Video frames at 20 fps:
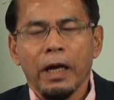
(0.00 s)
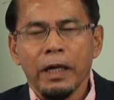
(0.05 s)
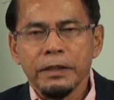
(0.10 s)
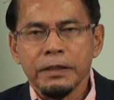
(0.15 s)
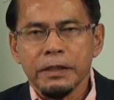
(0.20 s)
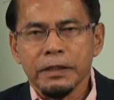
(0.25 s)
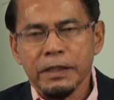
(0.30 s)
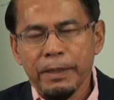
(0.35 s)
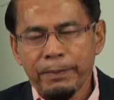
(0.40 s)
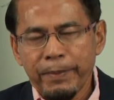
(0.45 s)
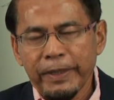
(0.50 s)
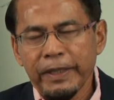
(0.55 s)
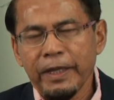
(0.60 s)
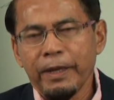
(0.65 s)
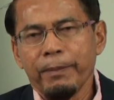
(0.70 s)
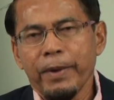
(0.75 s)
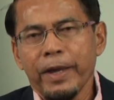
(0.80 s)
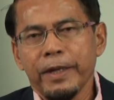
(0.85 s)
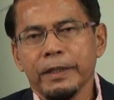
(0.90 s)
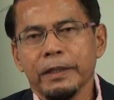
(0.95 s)

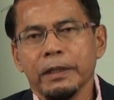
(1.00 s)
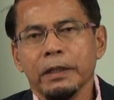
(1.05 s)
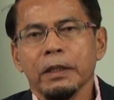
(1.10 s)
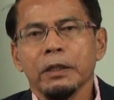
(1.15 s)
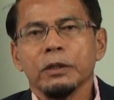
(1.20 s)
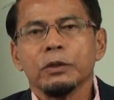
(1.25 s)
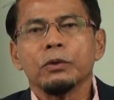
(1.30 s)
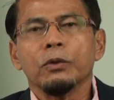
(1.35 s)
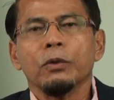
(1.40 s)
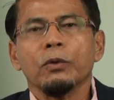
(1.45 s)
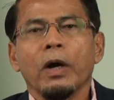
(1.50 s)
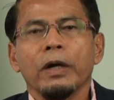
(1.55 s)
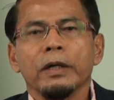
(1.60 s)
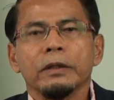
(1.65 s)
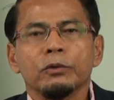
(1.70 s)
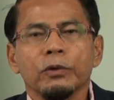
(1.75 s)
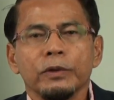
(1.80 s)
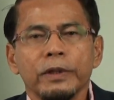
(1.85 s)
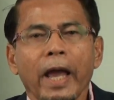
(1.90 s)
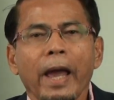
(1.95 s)
systematic manner. So
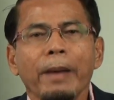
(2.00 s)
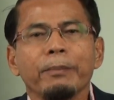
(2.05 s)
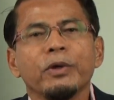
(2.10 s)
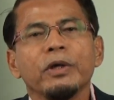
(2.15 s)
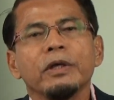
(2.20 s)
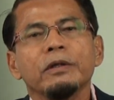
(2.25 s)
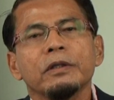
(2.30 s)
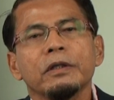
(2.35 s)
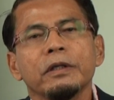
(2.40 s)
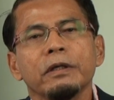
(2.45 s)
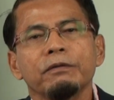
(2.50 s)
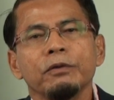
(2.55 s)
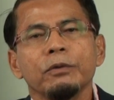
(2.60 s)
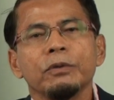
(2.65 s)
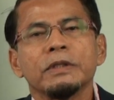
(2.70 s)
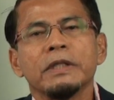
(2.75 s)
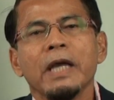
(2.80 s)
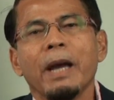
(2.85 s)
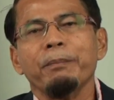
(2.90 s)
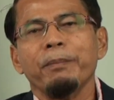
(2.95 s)
today I'm going to give
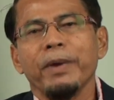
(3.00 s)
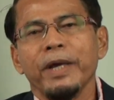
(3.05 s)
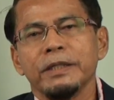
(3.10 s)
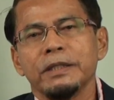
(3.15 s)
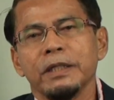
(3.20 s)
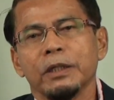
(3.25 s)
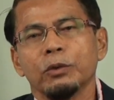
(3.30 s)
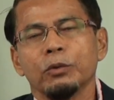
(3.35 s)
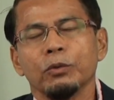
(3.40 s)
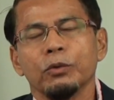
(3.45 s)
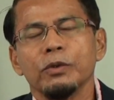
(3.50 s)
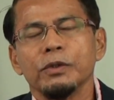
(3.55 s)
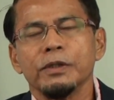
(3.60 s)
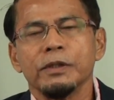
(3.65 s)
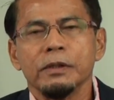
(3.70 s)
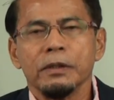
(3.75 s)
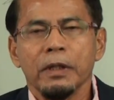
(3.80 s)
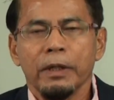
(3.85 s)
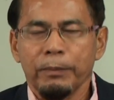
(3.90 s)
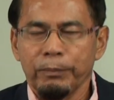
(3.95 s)
you some basic
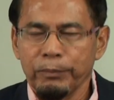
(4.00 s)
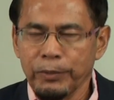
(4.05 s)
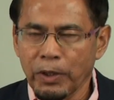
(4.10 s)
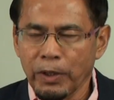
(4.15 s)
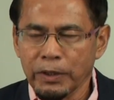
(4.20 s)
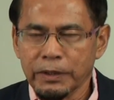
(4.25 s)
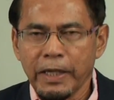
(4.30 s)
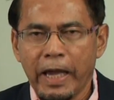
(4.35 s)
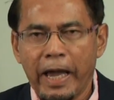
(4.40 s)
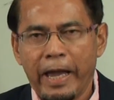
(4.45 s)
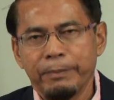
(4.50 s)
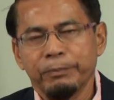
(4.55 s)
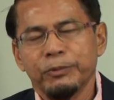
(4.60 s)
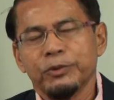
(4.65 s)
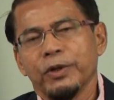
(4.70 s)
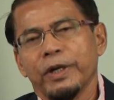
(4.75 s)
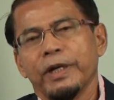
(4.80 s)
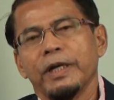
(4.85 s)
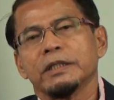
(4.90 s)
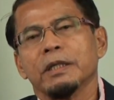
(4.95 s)
tools because I'm
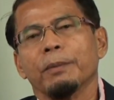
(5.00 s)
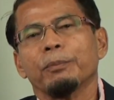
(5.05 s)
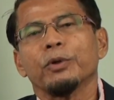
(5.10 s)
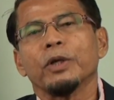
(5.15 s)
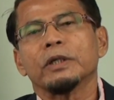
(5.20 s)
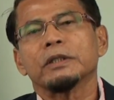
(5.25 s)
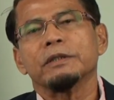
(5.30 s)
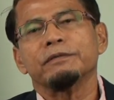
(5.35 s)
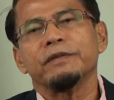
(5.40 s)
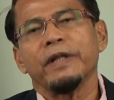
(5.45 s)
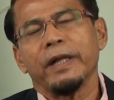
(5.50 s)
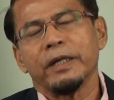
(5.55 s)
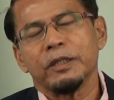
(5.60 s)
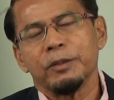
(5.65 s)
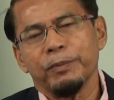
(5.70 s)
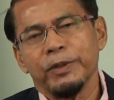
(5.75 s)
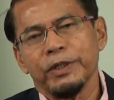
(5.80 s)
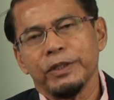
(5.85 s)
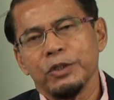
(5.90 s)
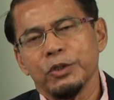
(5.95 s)
trained as a productivity
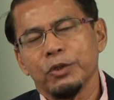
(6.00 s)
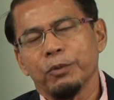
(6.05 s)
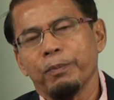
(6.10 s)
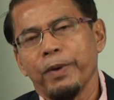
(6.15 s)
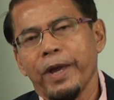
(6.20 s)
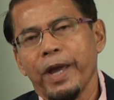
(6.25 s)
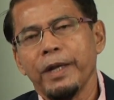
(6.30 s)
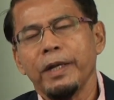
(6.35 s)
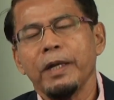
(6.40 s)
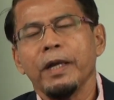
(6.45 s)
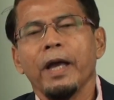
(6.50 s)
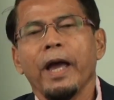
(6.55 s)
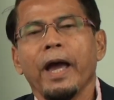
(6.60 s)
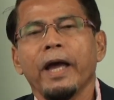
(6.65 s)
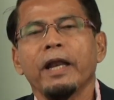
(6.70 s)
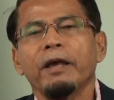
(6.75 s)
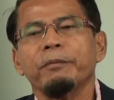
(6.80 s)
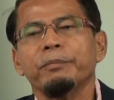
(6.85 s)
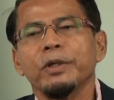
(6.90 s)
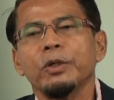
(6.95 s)
expert in Japan,
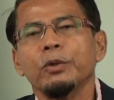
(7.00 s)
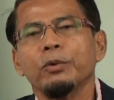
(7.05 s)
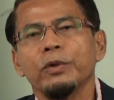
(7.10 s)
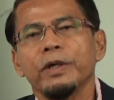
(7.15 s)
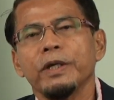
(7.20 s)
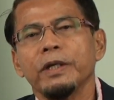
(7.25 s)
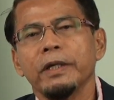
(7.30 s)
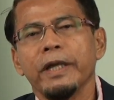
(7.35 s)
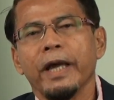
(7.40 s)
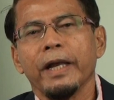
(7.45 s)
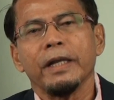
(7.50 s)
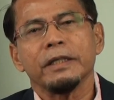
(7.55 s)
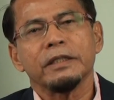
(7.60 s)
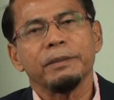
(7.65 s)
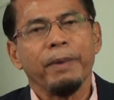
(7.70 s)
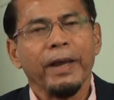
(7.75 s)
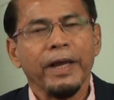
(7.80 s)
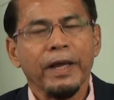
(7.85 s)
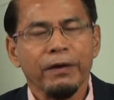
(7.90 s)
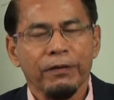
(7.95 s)
and I've been doing that as
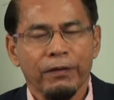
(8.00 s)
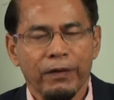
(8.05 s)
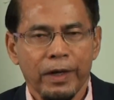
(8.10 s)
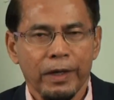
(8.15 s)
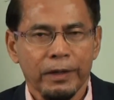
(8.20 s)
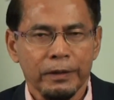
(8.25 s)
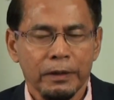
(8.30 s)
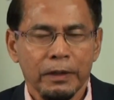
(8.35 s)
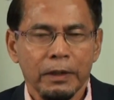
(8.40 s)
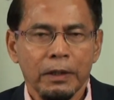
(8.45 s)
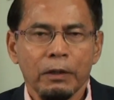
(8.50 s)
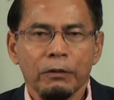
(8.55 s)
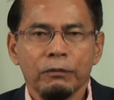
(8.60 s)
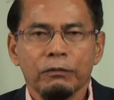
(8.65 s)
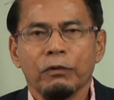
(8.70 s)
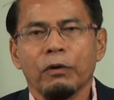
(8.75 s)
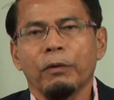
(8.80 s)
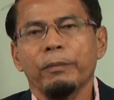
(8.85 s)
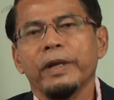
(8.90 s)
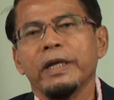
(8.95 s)
my career
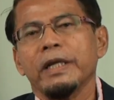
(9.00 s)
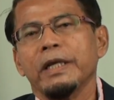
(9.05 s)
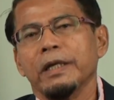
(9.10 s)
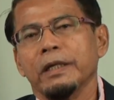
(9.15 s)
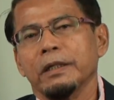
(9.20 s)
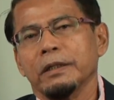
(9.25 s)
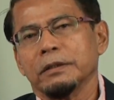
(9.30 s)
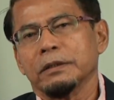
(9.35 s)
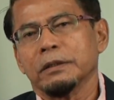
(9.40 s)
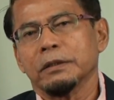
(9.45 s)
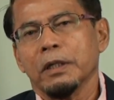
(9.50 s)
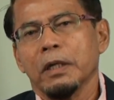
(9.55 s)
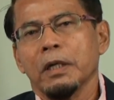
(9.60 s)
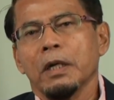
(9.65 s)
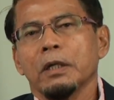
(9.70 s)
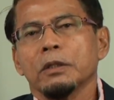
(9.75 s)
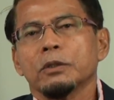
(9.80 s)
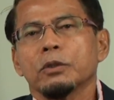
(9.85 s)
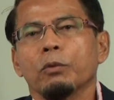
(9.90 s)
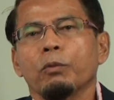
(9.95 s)
for many years.
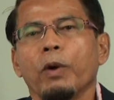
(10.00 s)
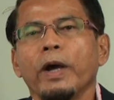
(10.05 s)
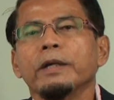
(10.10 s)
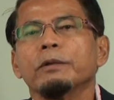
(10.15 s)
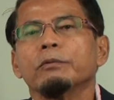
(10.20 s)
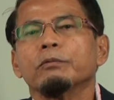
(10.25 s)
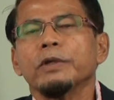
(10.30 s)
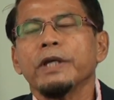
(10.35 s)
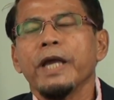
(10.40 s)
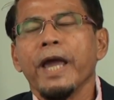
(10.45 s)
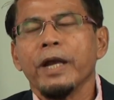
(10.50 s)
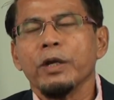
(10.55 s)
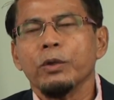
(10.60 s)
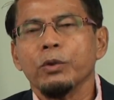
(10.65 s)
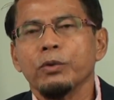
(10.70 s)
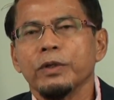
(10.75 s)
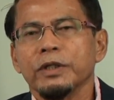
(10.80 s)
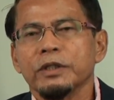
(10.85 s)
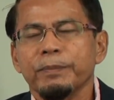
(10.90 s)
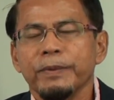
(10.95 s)
So what we can
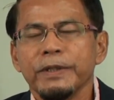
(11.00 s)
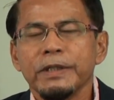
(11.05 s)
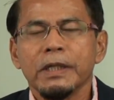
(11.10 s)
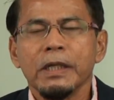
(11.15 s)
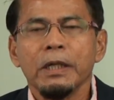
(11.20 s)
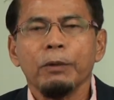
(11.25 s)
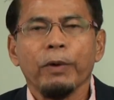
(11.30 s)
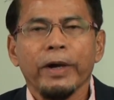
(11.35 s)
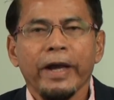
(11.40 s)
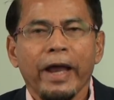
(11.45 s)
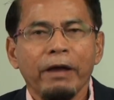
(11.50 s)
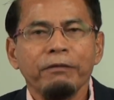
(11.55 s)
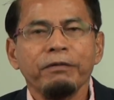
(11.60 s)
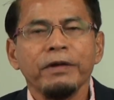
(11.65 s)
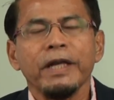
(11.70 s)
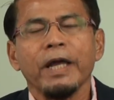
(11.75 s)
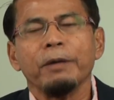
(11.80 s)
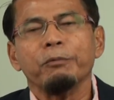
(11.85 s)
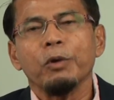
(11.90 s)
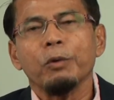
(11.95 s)
do is basically
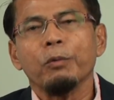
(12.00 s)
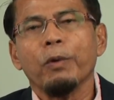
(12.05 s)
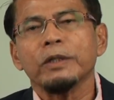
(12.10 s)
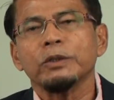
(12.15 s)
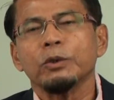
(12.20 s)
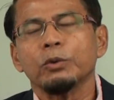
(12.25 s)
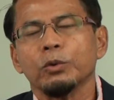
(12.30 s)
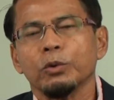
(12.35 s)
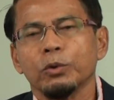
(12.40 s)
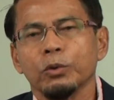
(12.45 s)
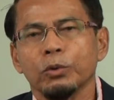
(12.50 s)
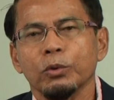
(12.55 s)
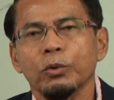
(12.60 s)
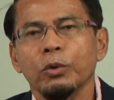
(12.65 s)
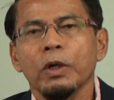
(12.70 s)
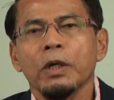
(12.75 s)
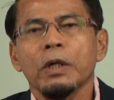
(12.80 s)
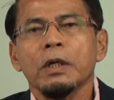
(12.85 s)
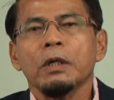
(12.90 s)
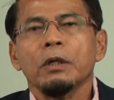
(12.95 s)
whatever that we want to
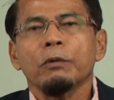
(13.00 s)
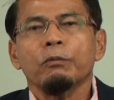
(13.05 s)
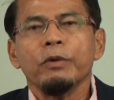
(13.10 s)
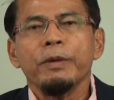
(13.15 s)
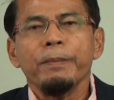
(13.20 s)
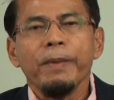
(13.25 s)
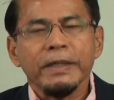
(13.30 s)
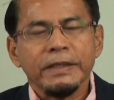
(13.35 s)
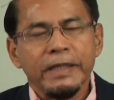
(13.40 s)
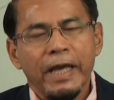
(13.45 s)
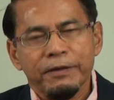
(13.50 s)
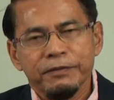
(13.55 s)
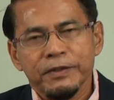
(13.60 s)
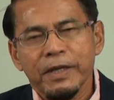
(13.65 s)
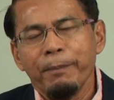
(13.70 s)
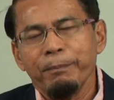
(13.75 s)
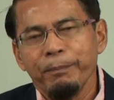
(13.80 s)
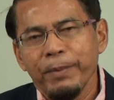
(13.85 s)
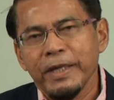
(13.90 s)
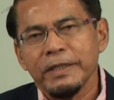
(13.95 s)
do, we must have
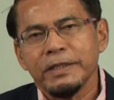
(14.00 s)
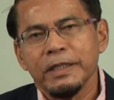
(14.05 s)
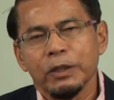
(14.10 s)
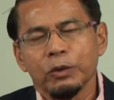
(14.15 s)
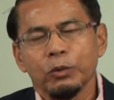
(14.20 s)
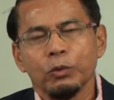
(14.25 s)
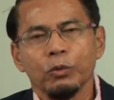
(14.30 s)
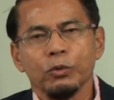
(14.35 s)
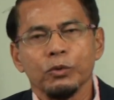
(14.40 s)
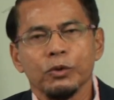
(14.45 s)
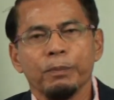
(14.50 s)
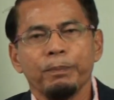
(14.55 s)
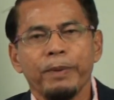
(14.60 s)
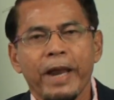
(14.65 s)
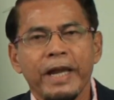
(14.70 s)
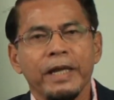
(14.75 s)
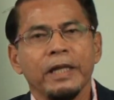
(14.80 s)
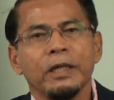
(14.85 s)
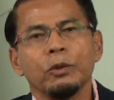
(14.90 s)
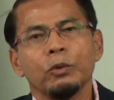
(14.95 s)
some basic tools,
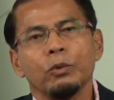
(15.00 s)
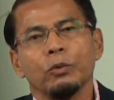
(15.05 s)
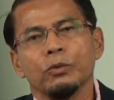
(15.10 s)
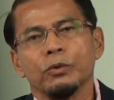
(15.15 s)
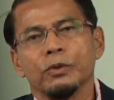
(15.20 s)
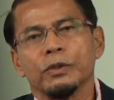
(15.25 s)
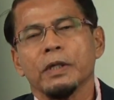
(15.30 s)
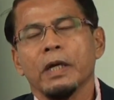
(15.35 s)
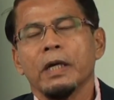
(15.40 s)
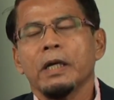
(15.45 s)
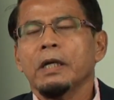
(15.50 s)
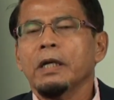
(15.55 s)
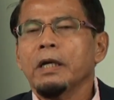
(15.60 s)
planning tools.